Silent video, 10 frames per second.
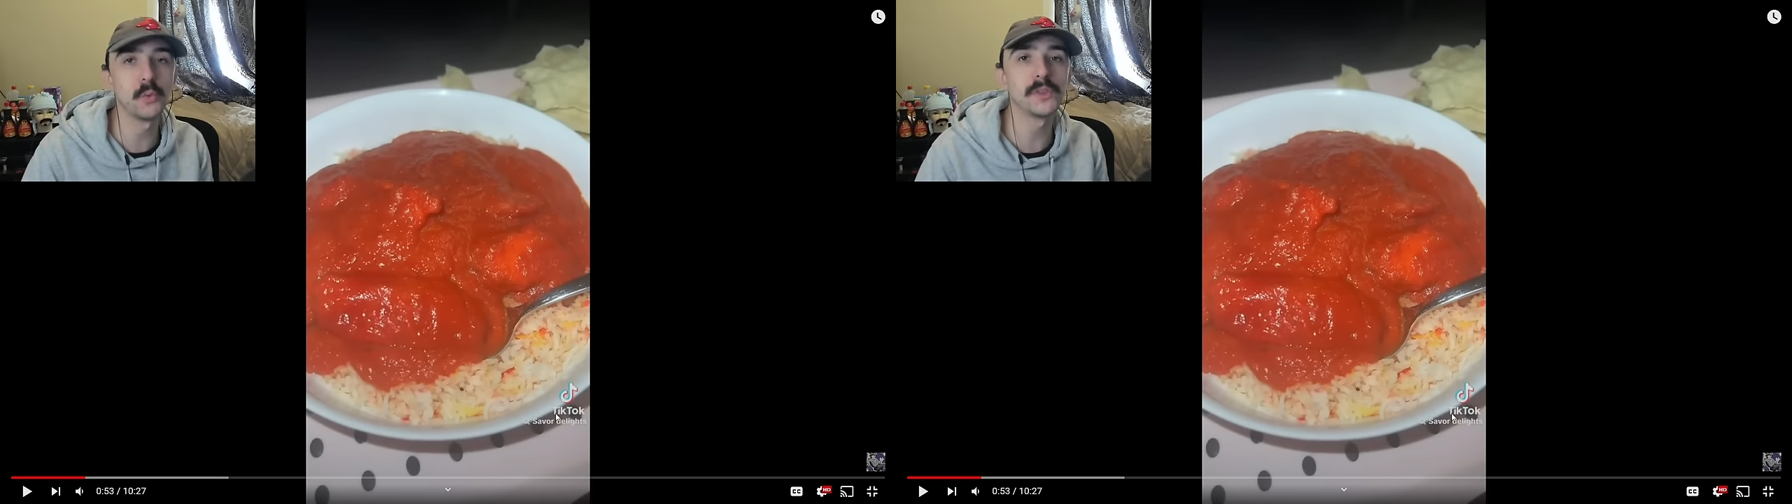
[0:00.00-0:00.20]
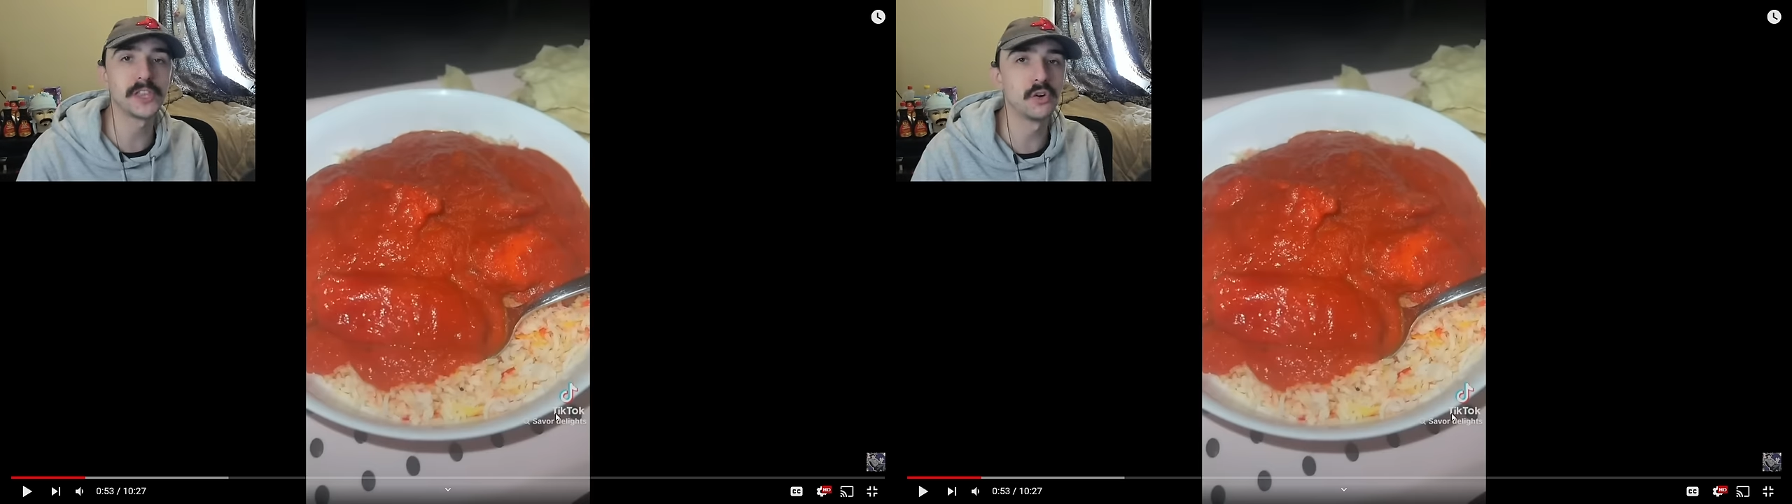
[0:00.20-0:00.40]

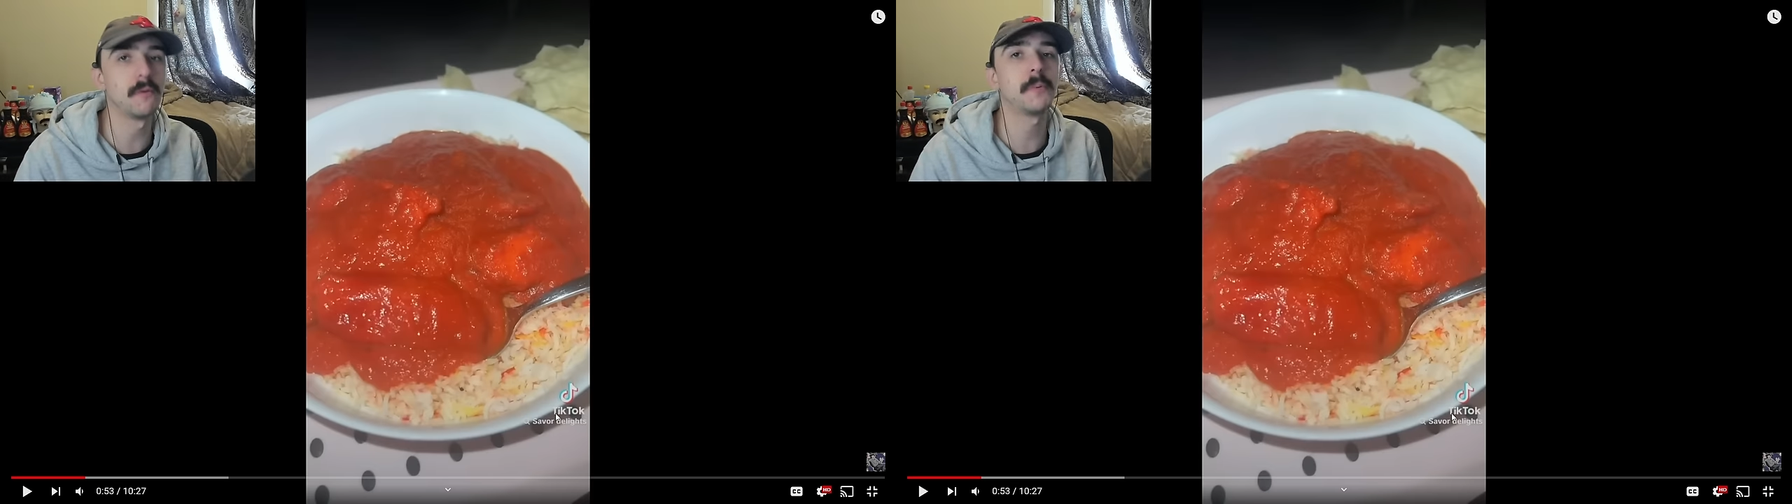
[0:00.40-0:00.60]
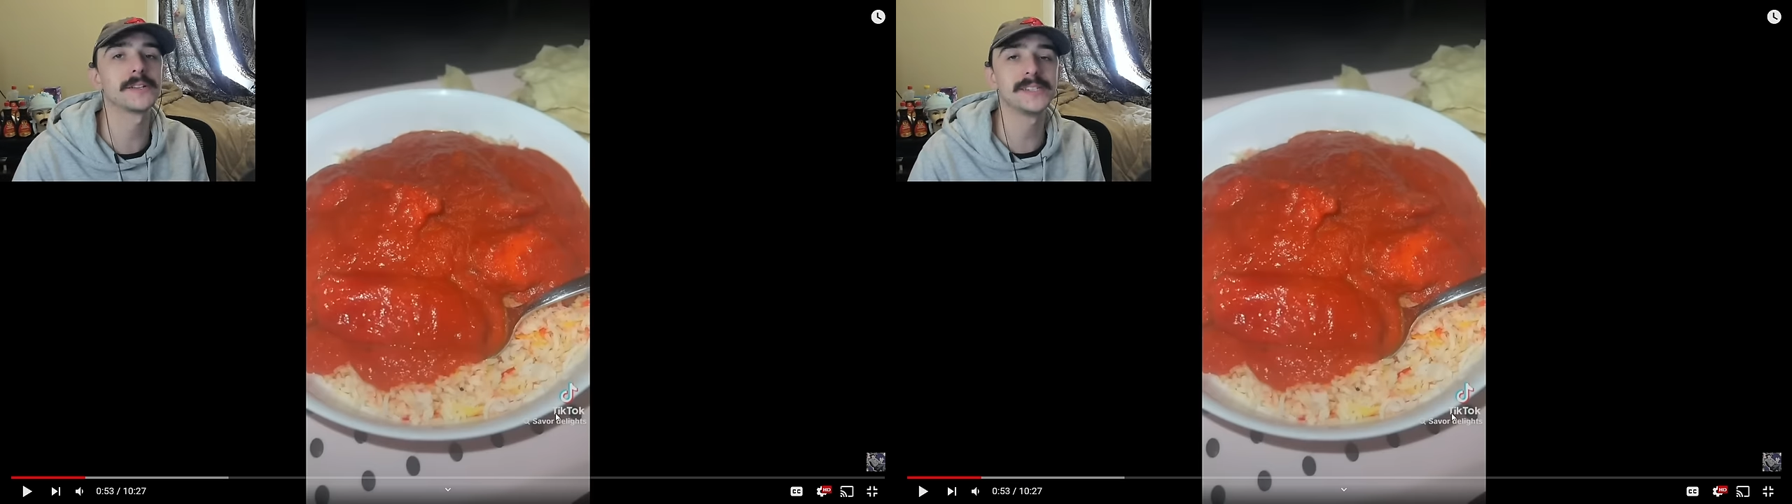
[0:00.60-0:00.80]
what the
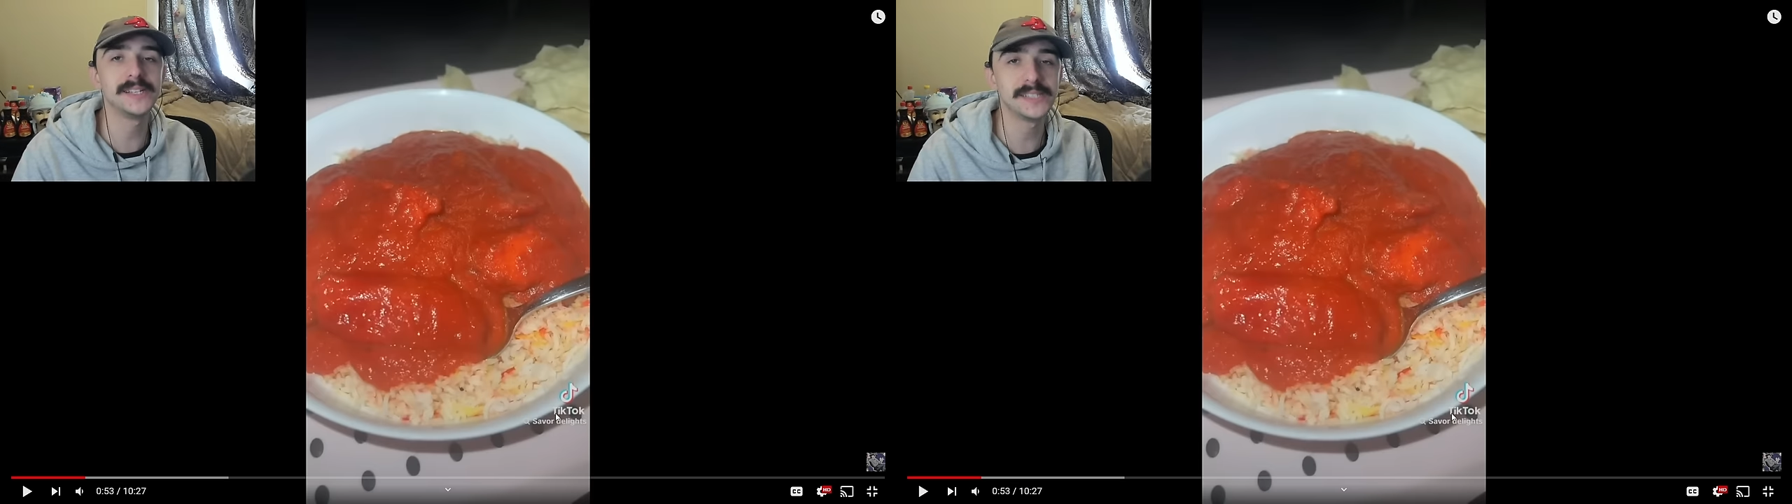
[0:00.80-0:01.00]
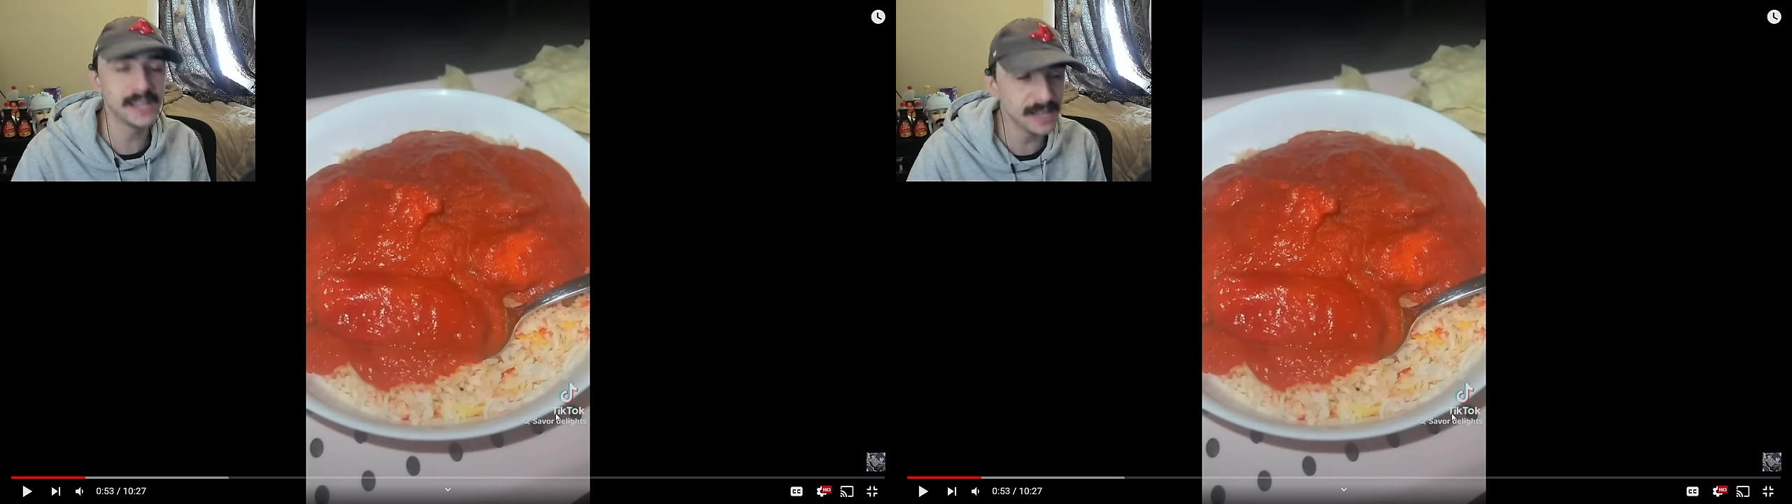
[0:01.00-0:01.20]
normal person
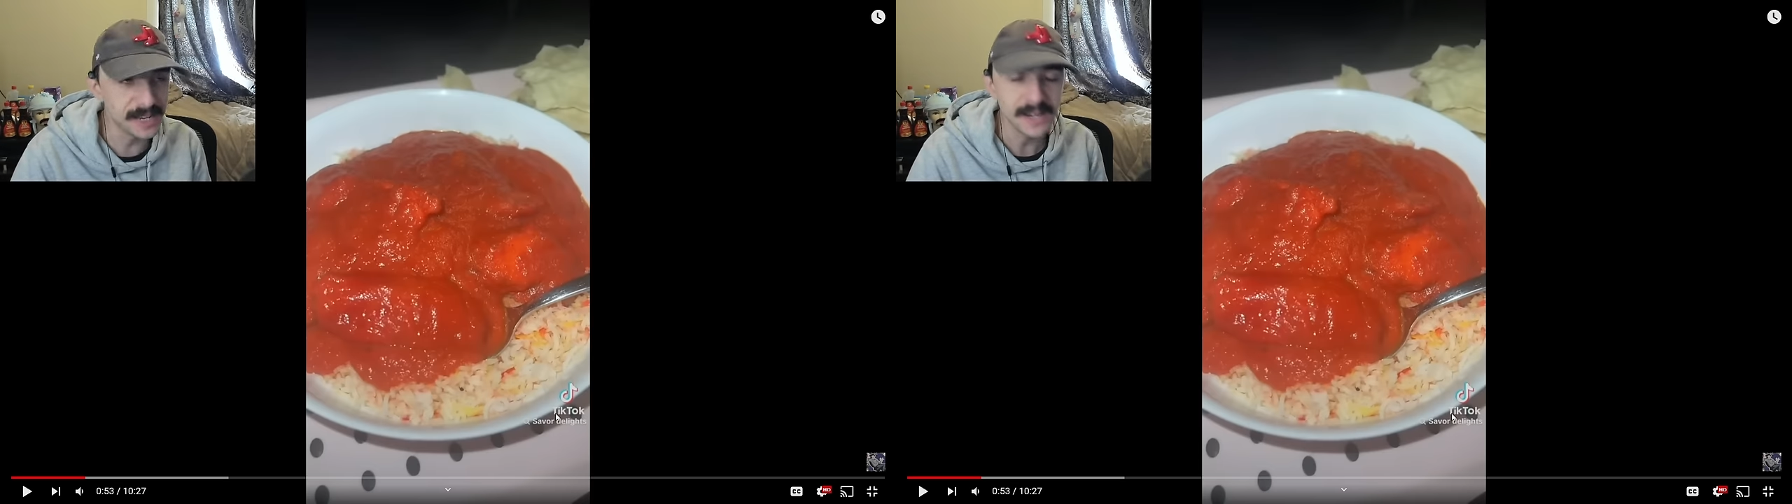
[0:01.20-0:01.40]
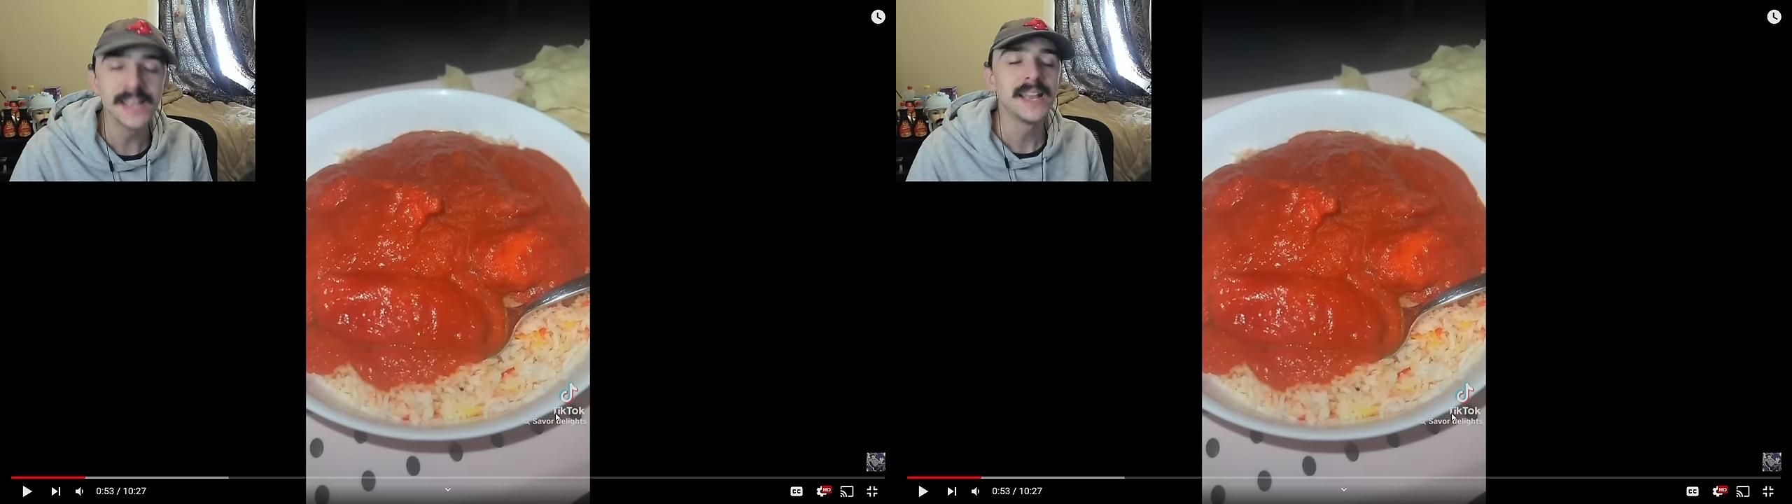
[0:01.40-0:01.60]
needs to eat,